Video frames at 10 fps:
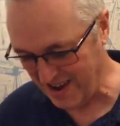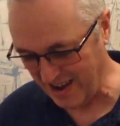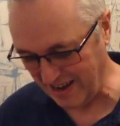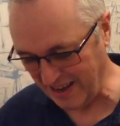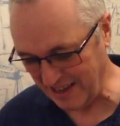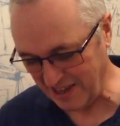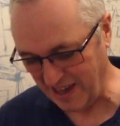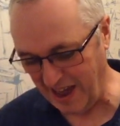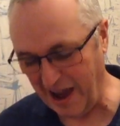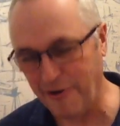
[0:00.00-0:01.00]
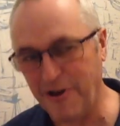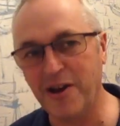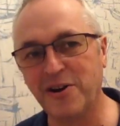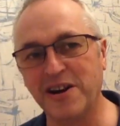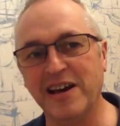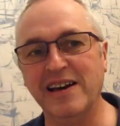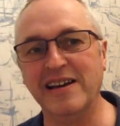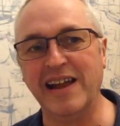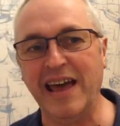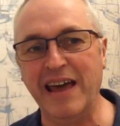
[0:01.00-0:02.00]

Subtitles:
It is Ariana and